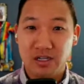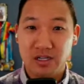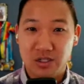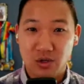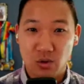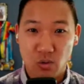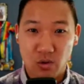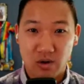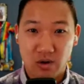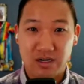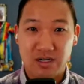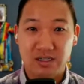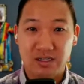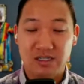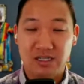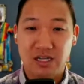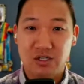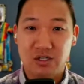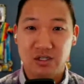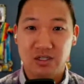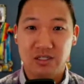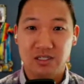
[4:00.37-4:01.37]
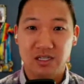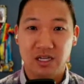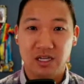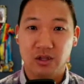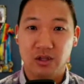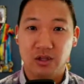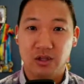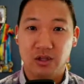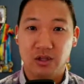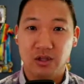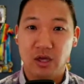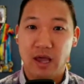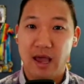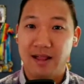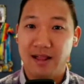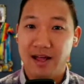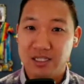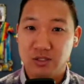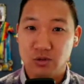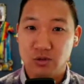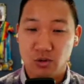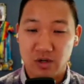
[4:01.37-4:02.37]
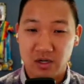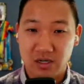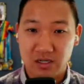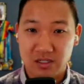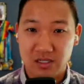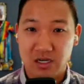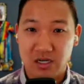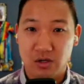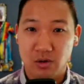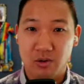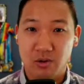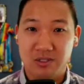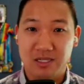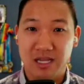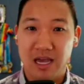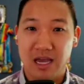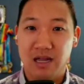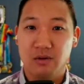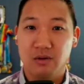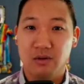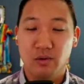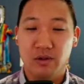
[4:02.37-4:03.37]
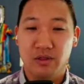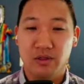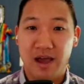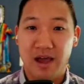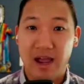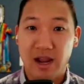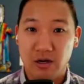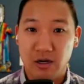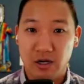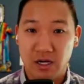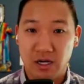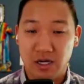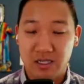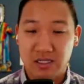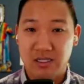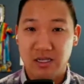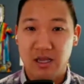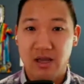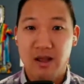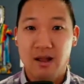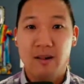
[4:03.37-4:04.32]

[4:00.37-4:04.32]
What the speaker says: organizations like the last organization I was at with Ironox,